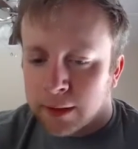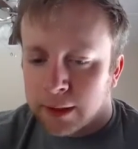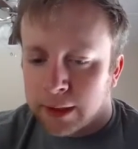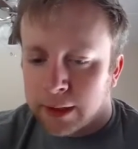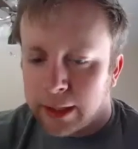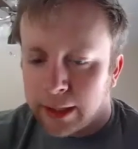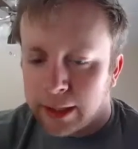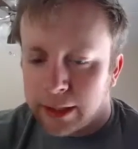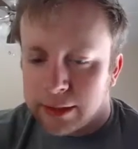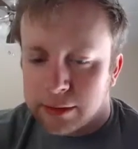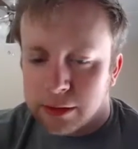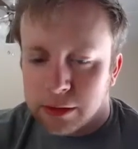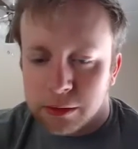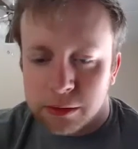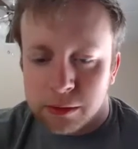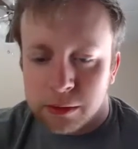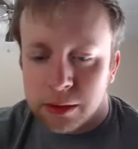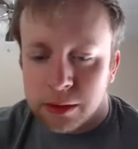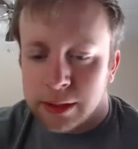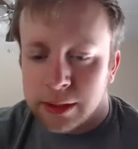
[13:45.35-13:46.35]
and I
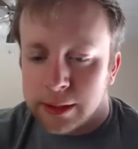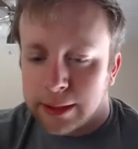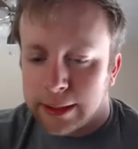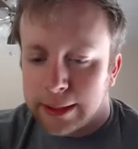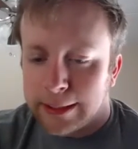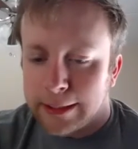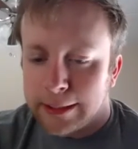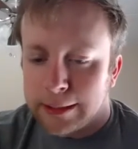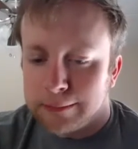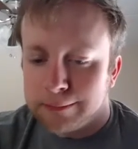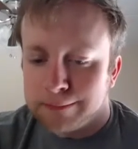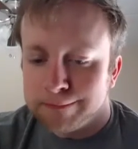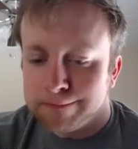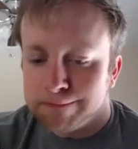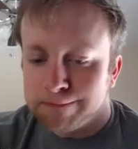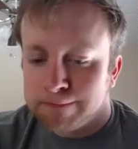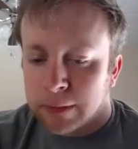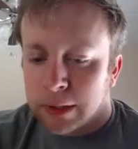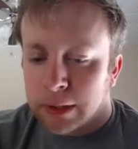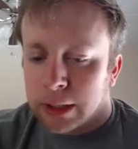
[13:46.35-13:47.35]
do
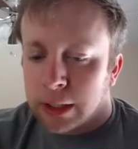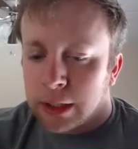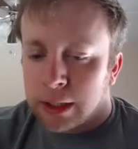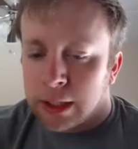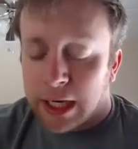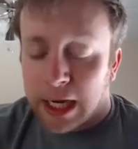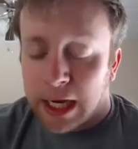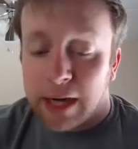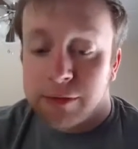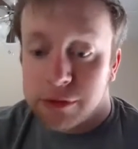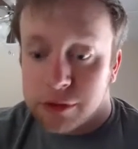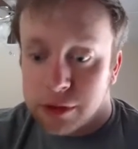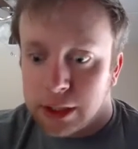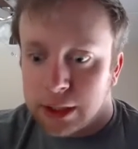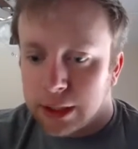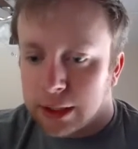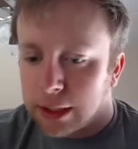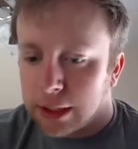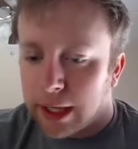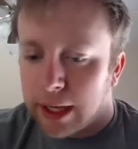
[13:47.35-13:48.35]
have
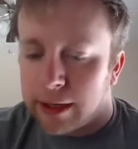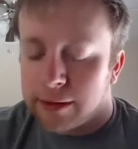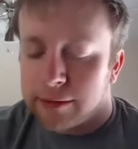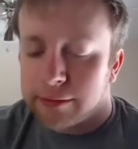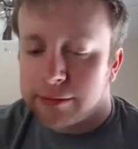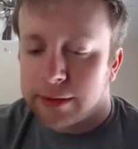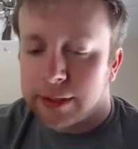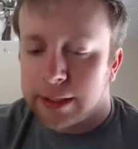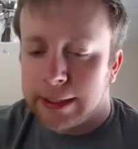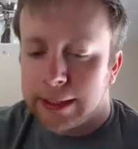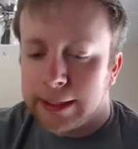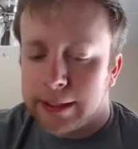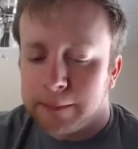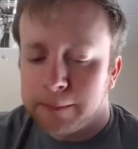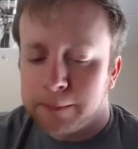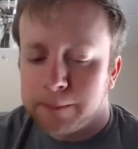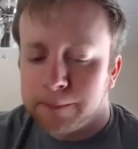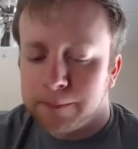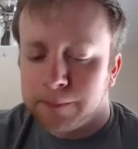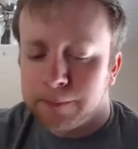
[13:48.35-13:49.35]
treated a lot of
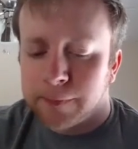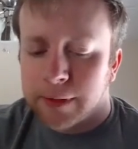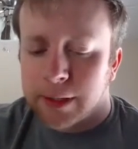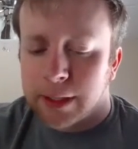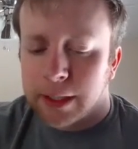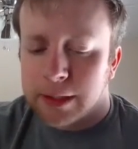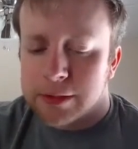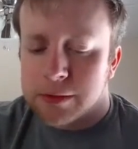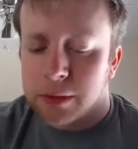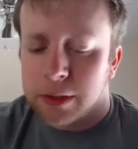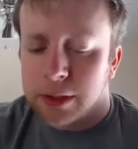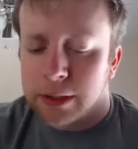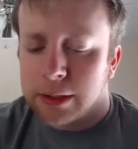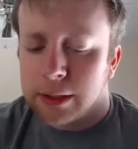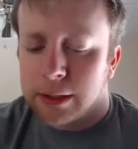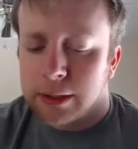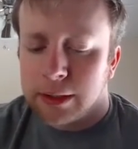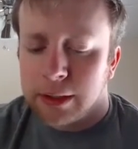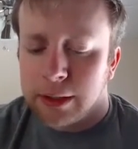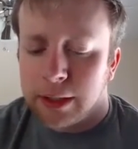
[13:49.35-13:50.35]
kids
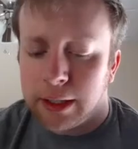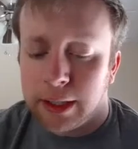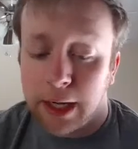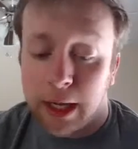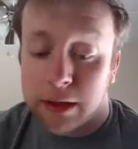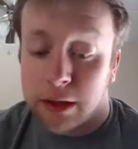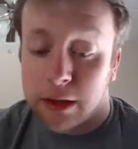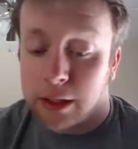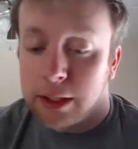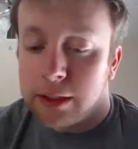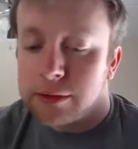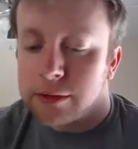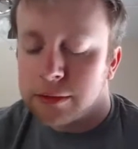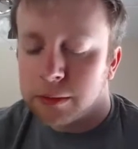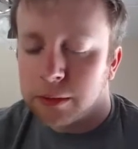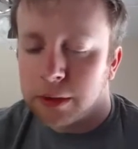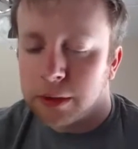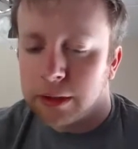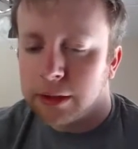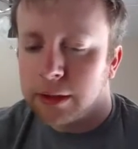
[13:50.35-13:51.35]
and athletes
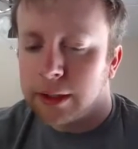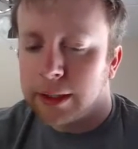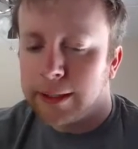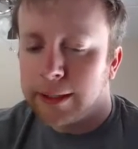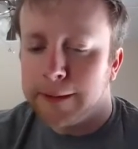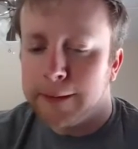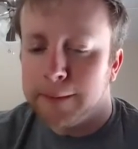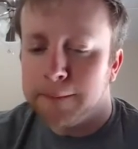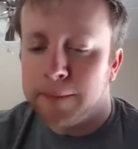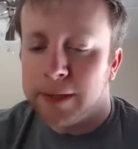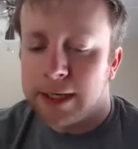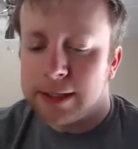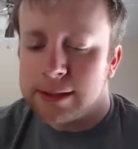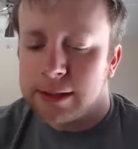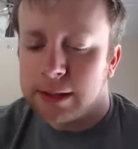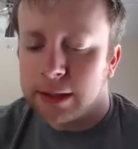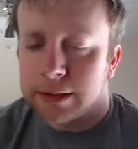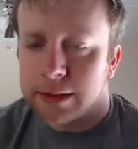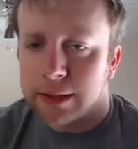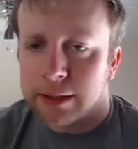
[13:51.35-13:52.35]
with
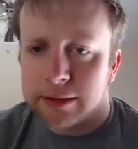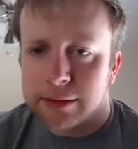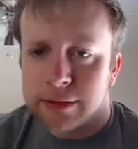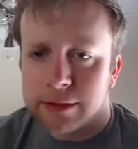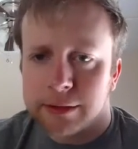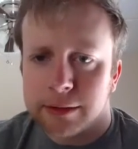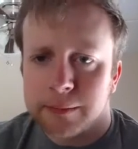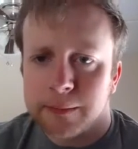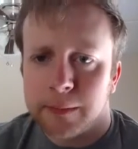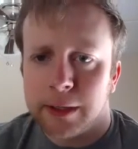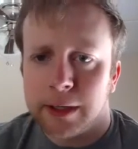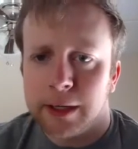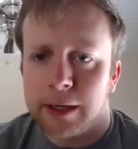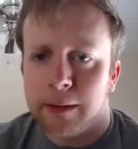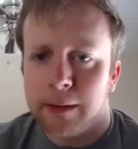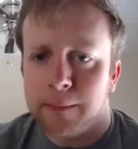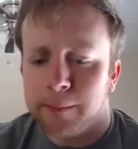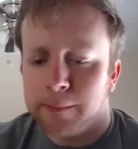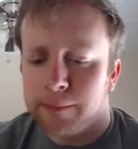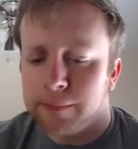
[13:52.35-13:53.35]
ACL tears
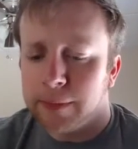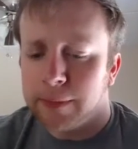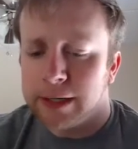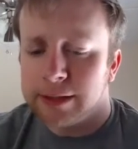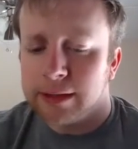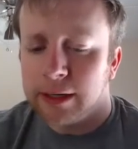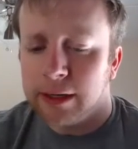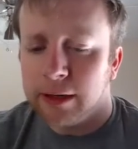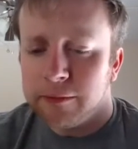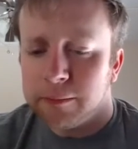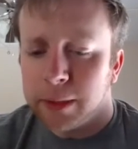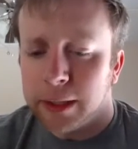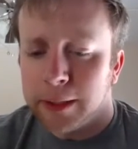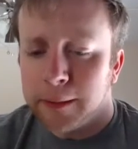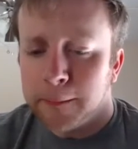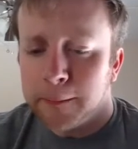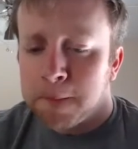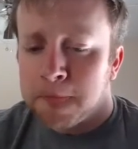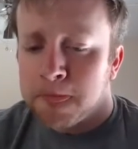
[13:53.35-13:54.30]
myself. But